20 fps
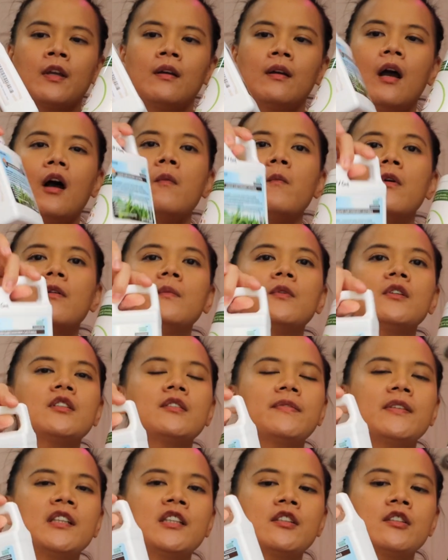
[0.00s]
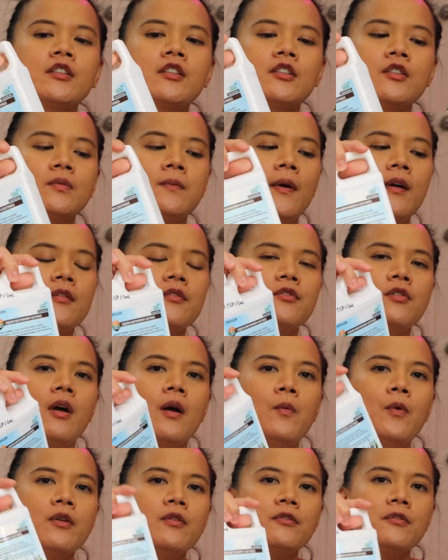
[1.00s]
I'm almost finished this one, so
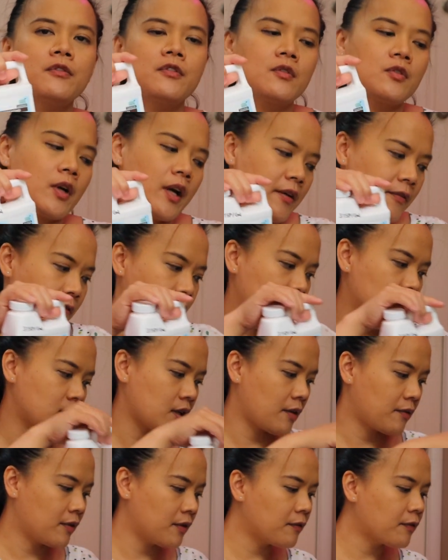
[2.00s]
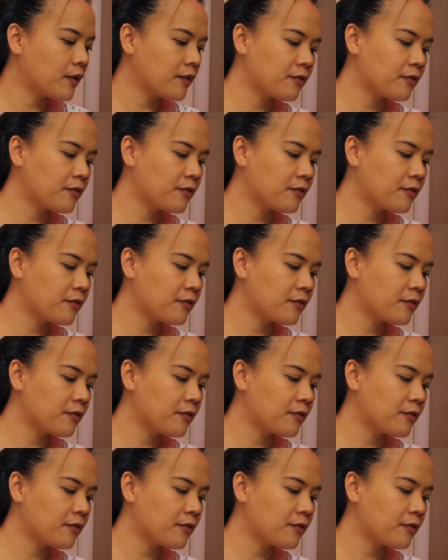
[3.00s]
I want to try to finish everything